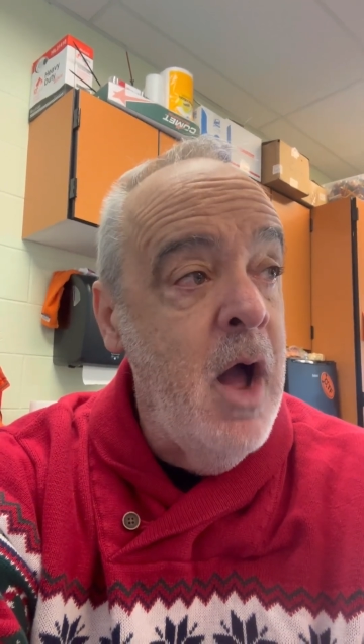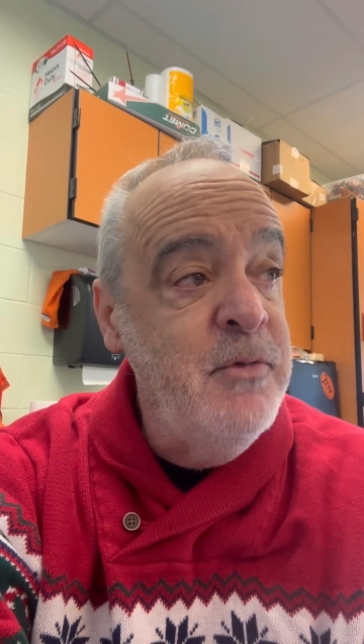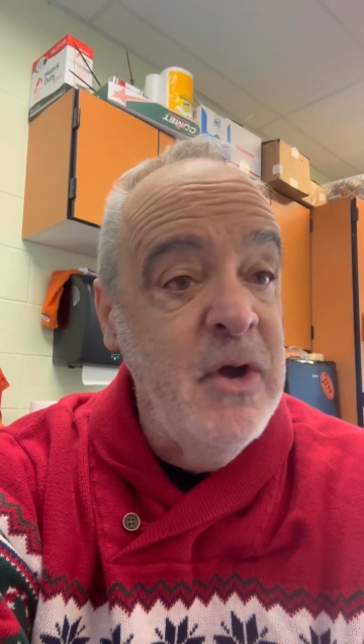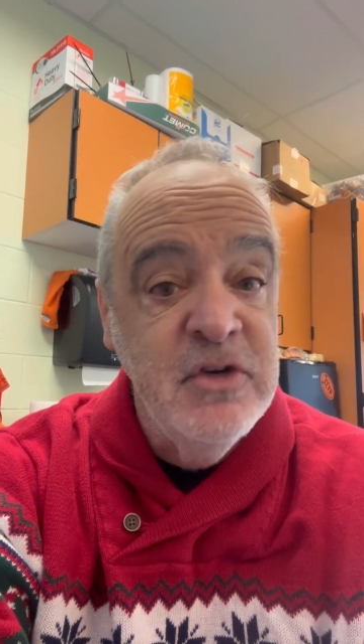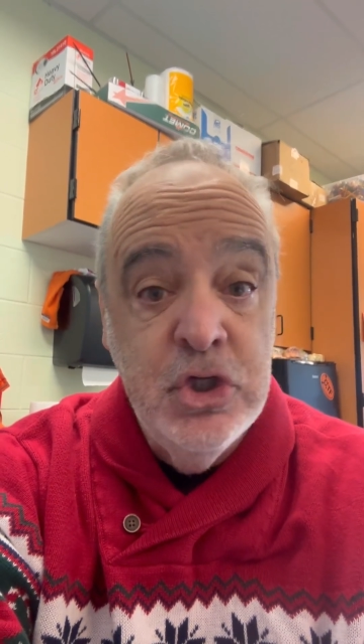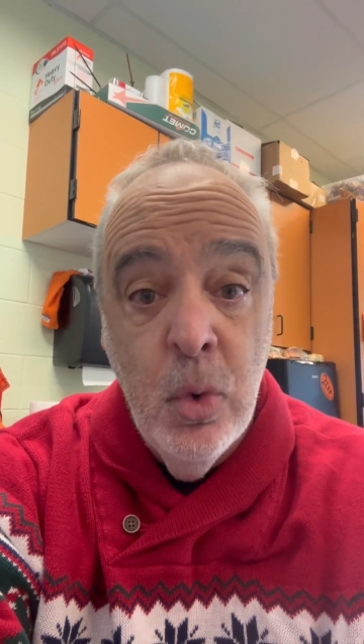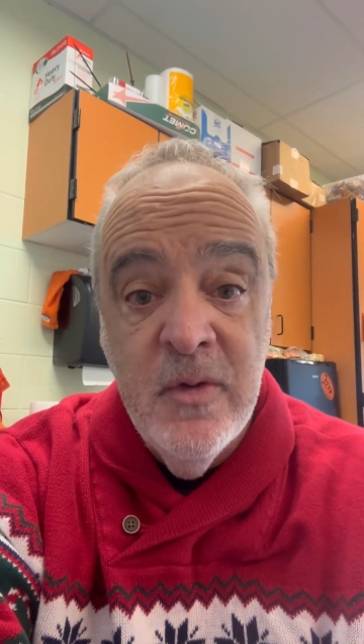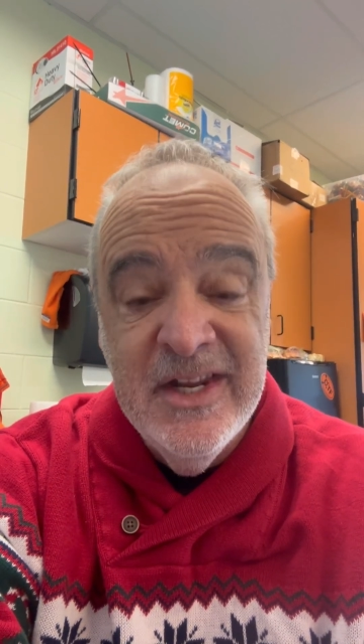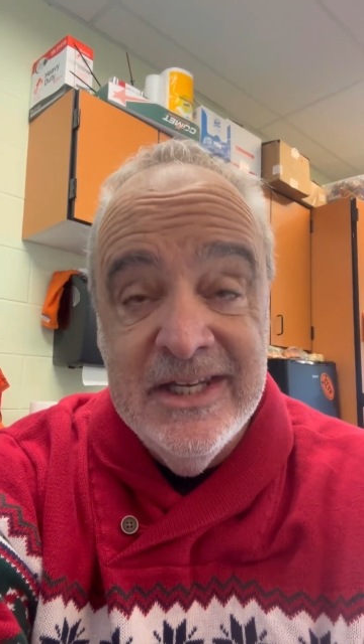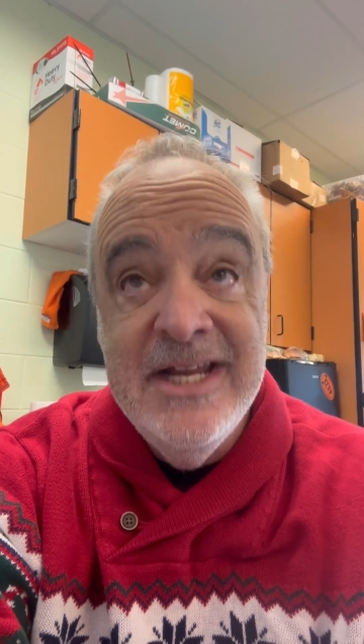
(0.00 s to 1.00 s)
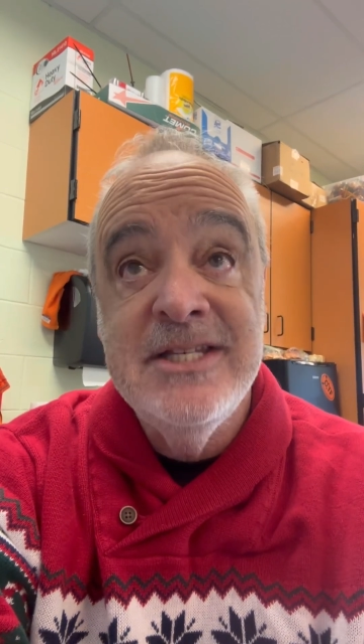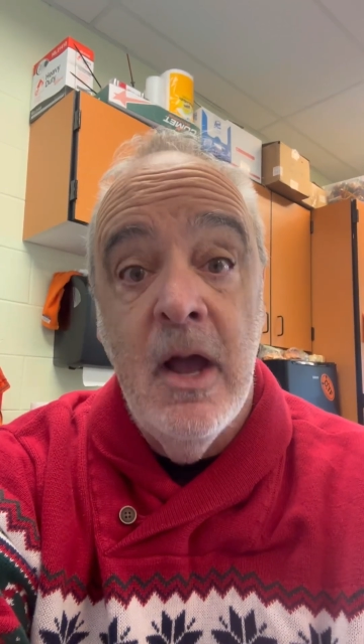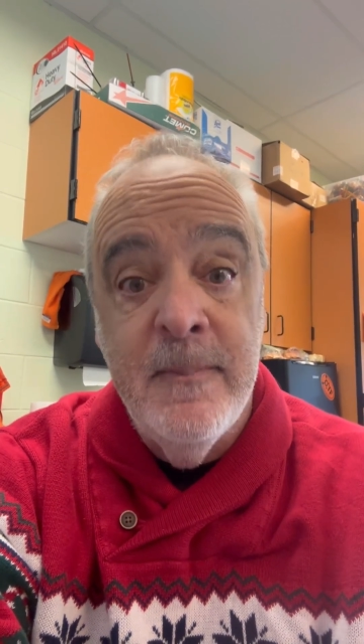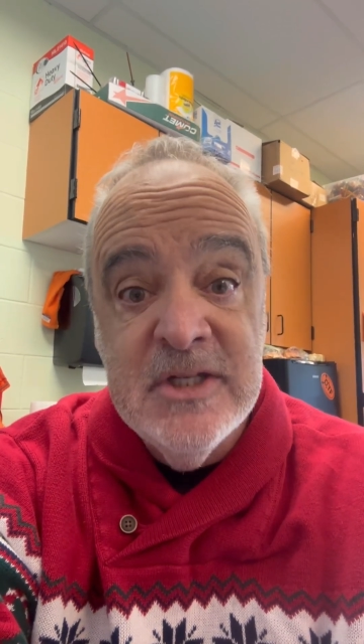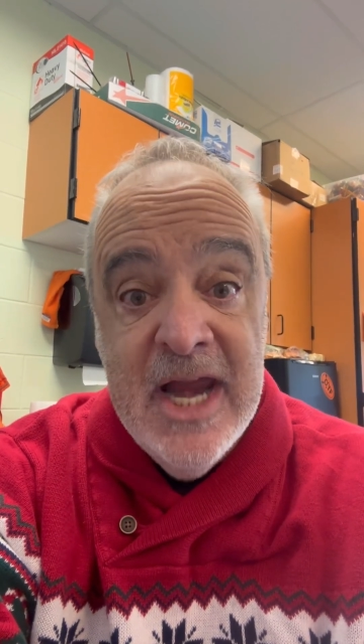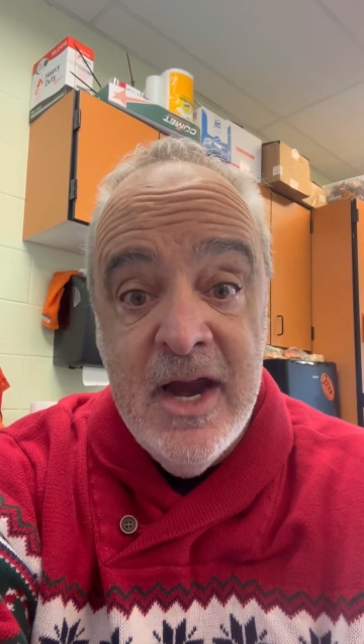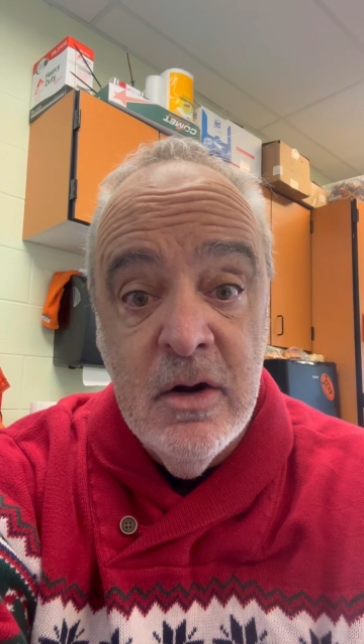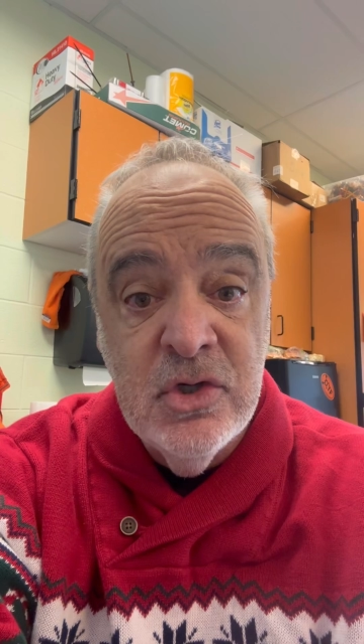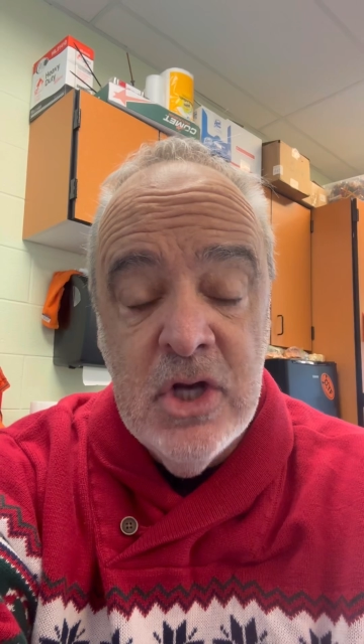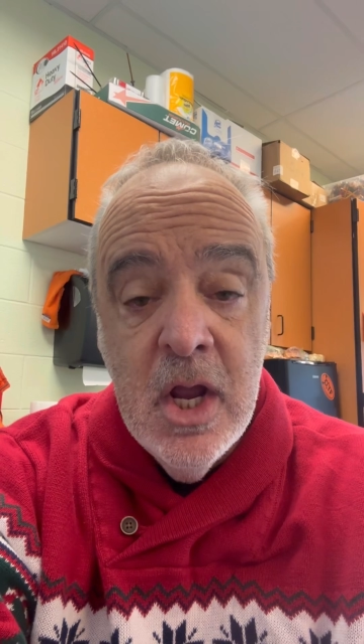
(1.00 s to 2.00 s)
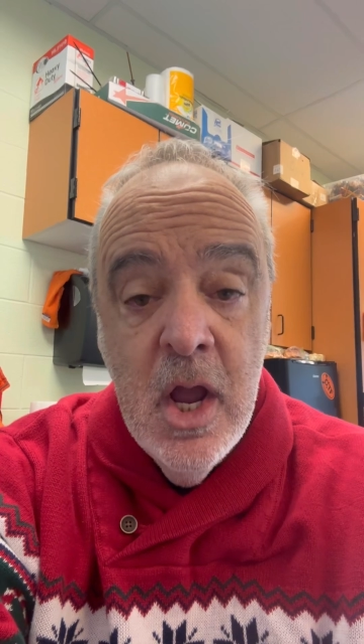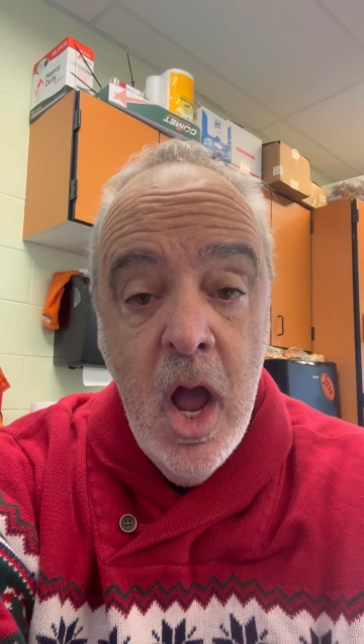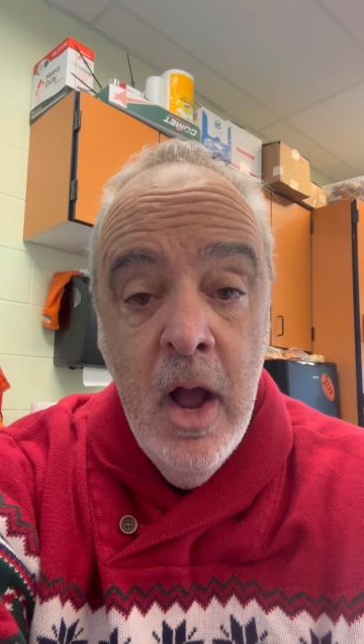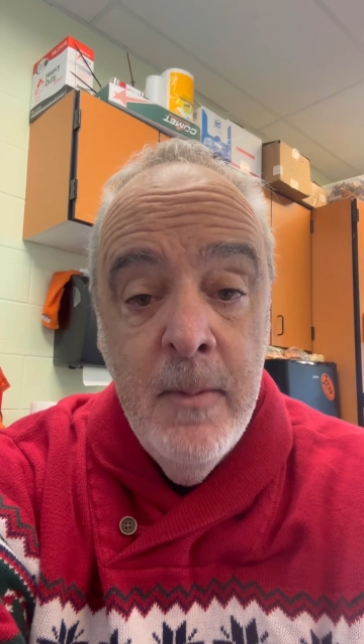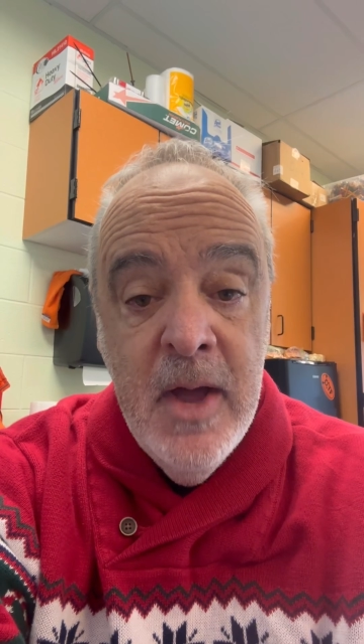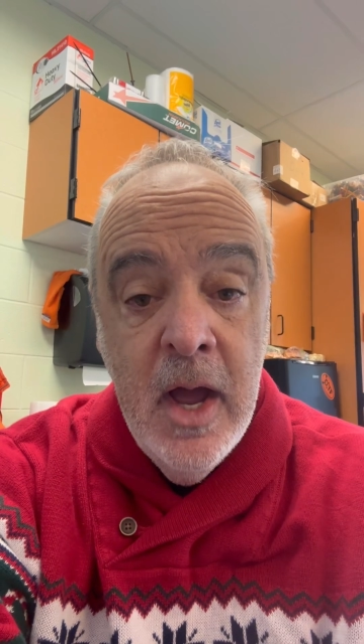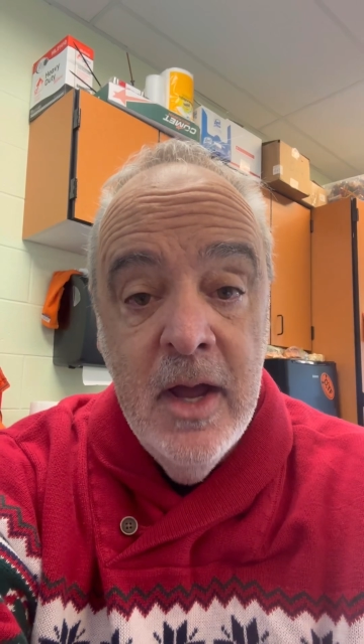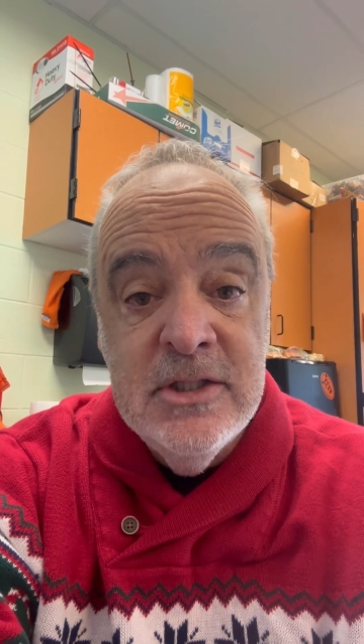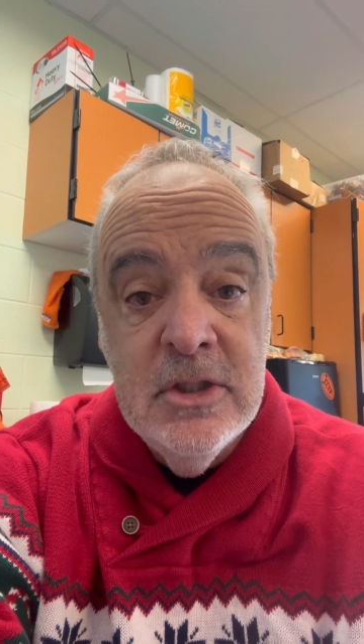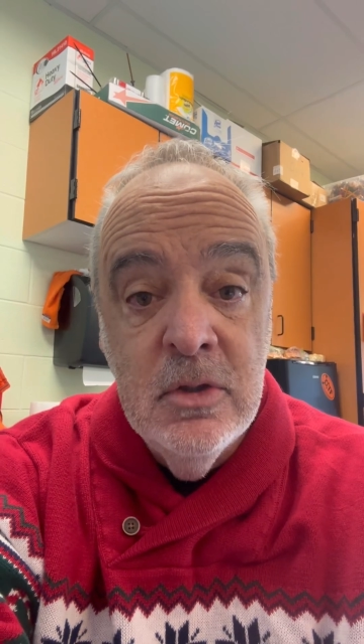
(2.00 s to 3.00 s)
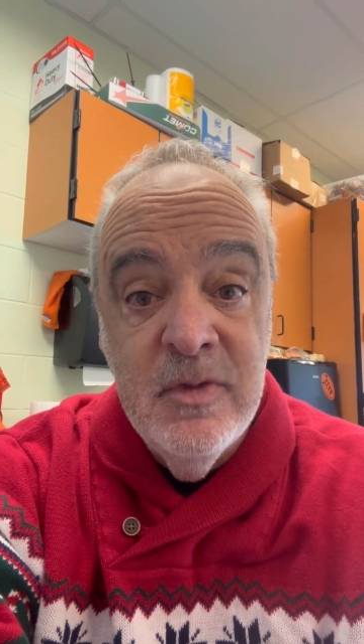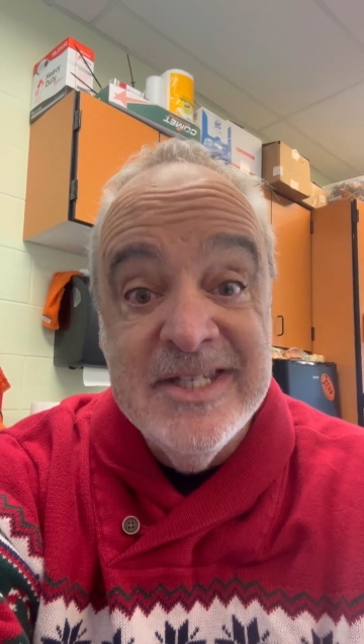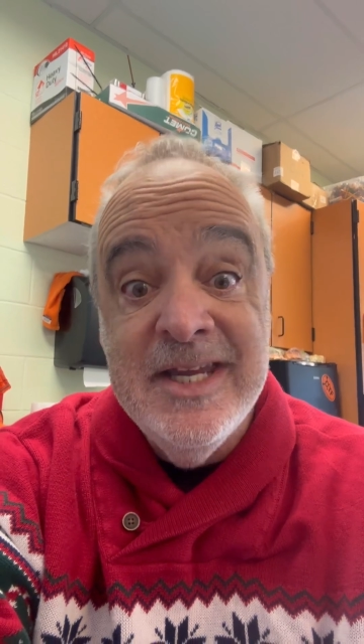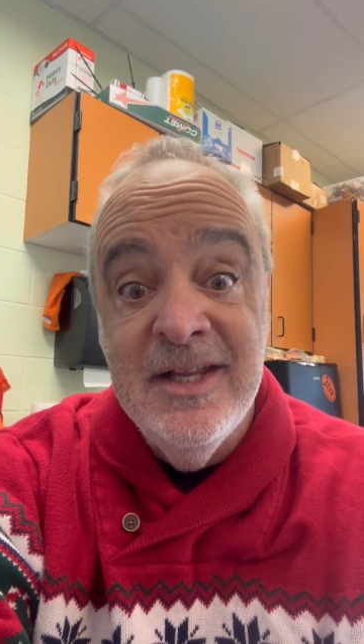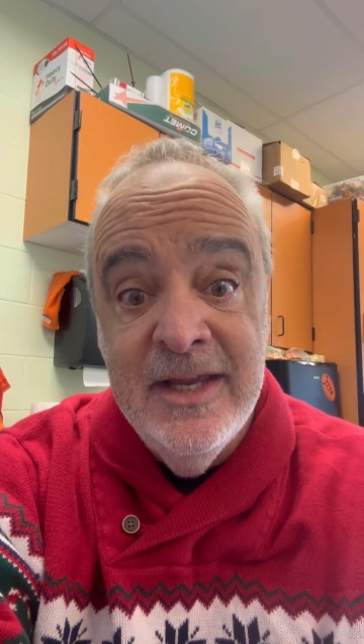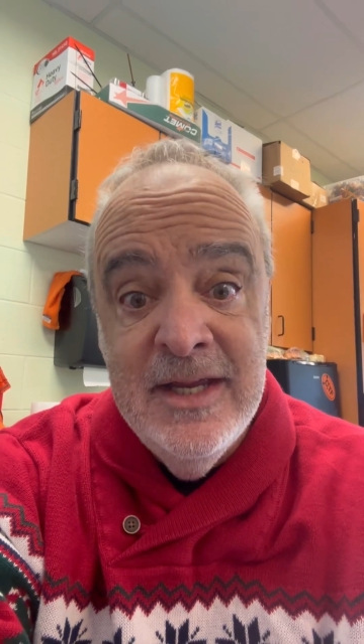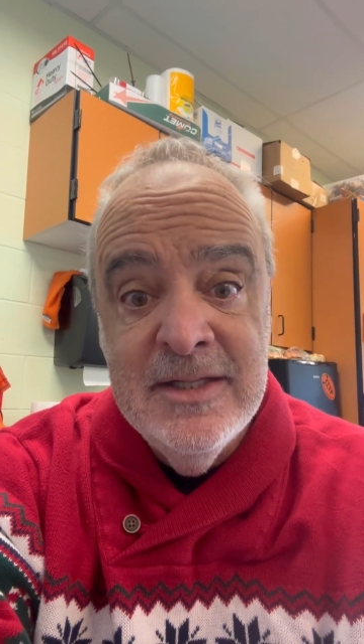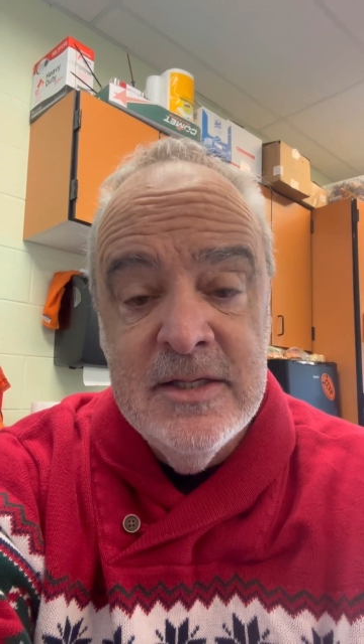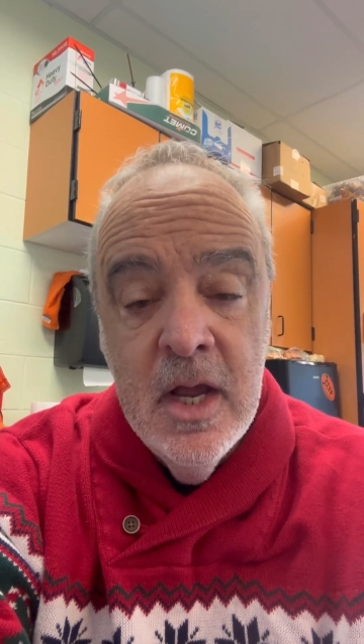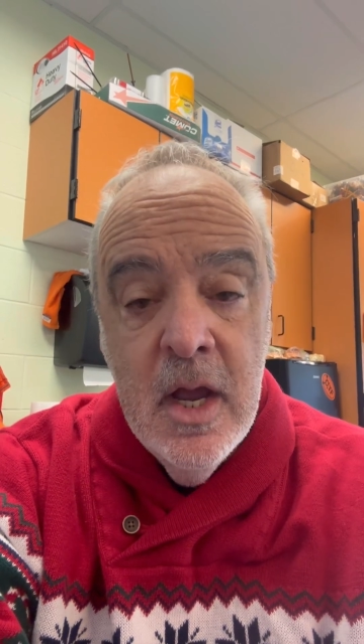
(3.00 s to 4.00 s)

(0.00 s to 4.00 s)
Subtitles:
you have a door that leads upstairs to the ceilings,